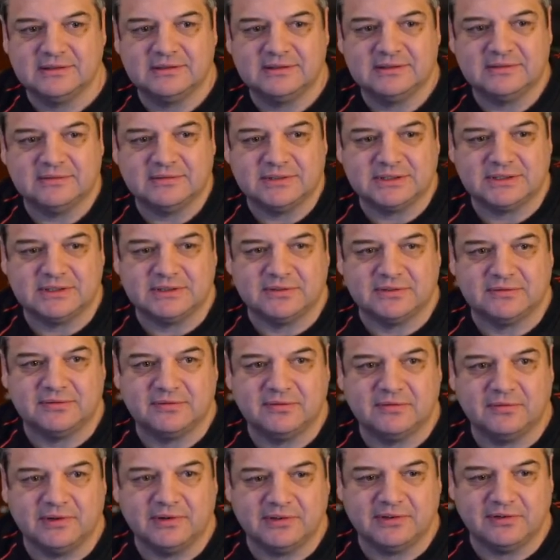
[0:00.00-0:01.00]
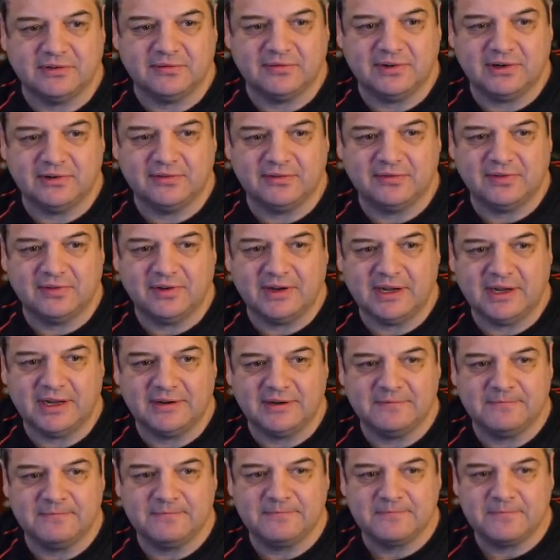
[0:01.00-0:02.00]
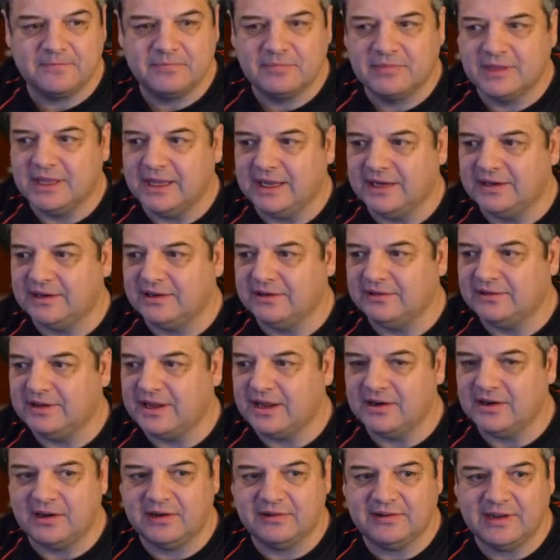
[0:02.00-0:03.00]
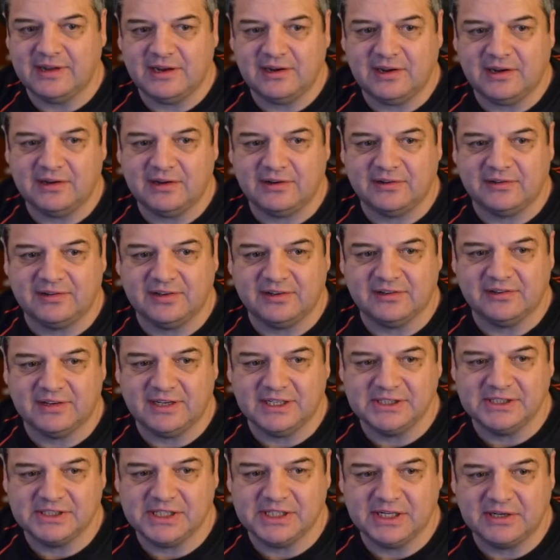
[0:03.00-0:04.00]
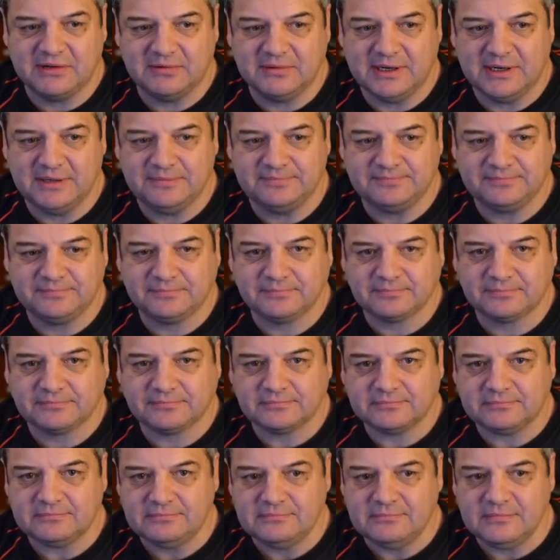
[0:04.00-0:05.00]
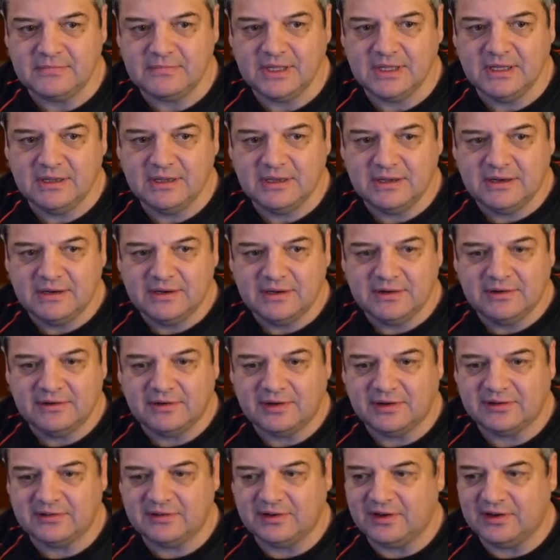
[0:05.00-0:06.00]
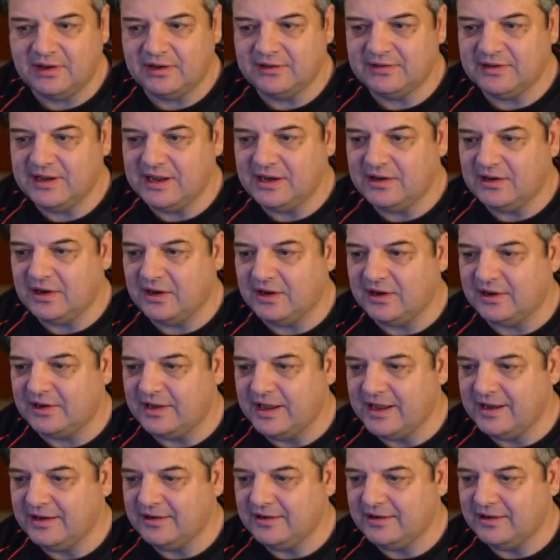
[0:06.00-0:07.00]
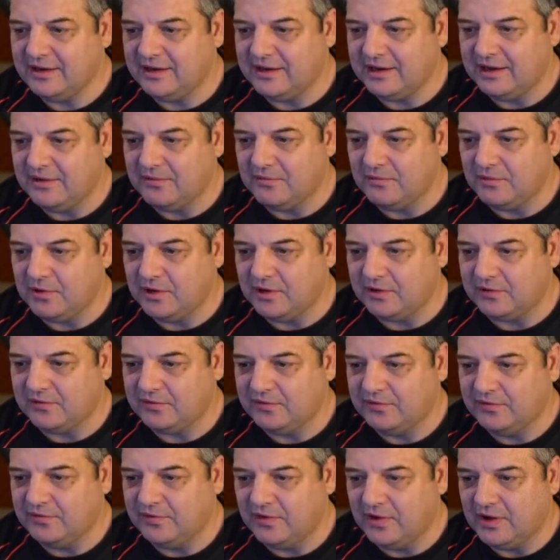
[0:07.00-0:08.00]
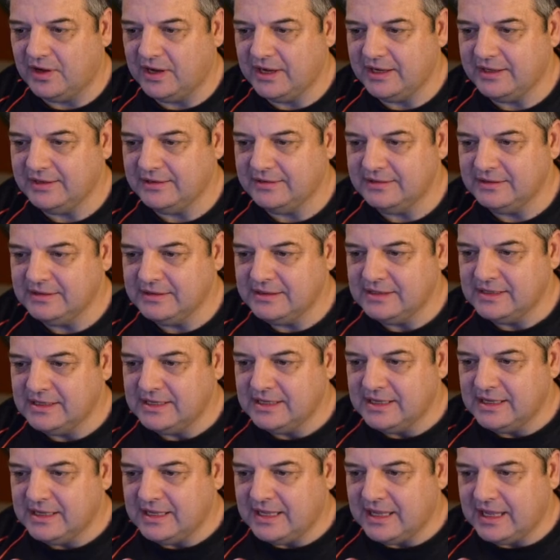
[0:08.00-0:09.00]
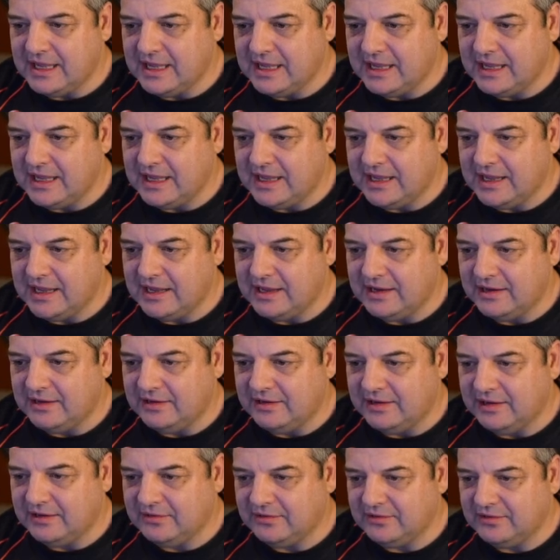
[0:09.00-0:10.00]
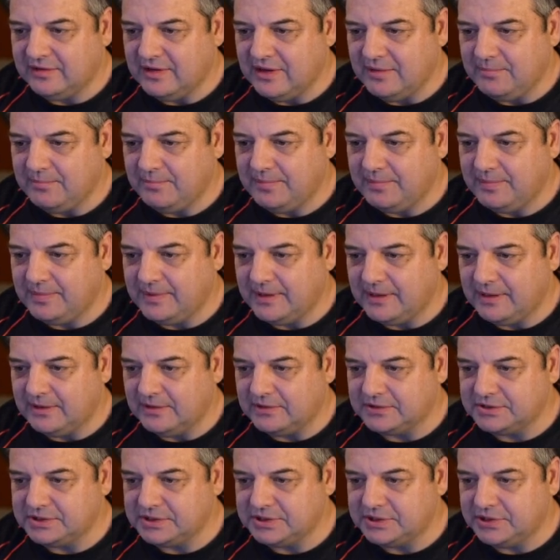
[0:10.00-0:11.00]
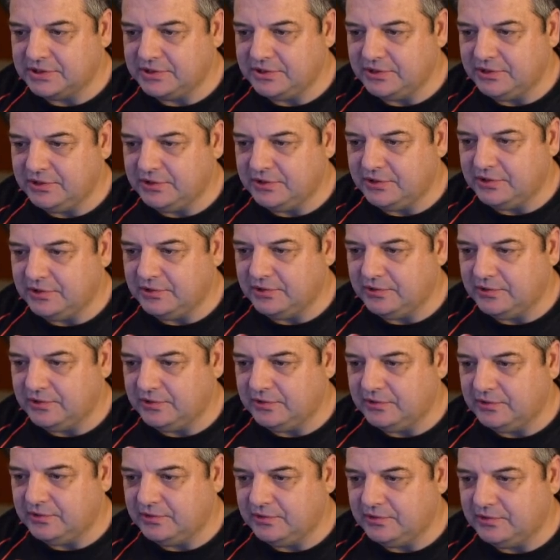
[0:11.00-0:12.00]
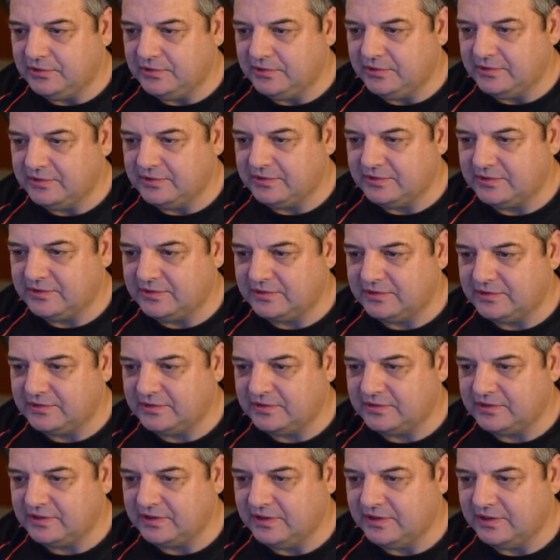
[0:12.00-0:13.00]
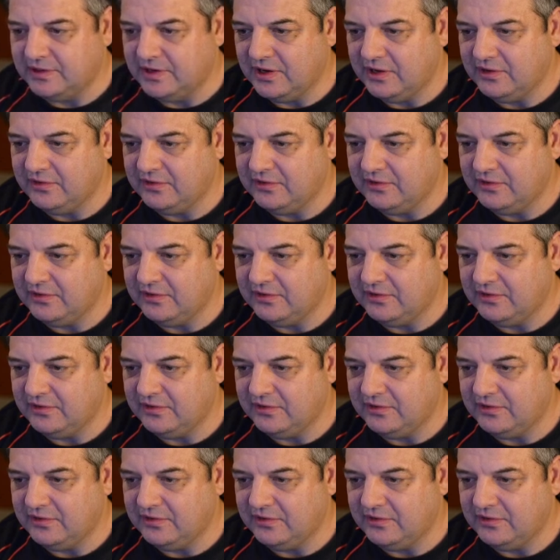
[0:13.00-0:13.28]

Once you've verified, and you can download the 16 channel one. Right, so I downloaded that and that worked fine. And next up, I'll show you. So you go